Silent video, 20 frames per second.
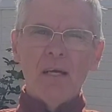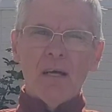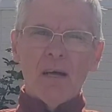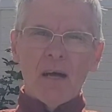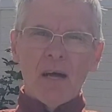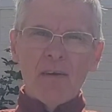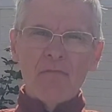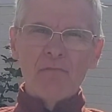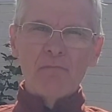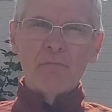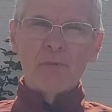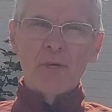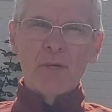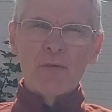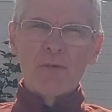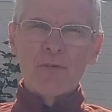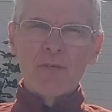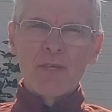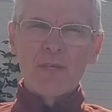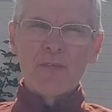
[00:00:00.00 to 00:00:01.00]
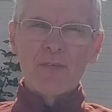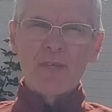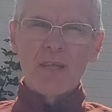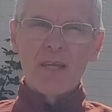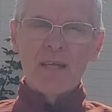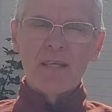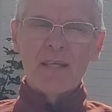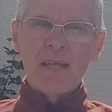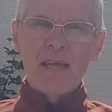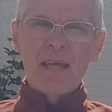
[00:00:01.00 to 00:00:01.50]
I haven't processed
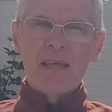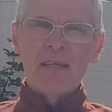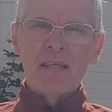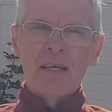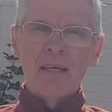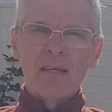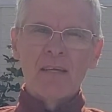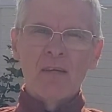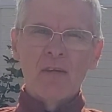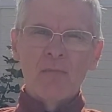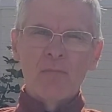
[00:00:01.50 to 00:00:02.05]
that yet, and I'll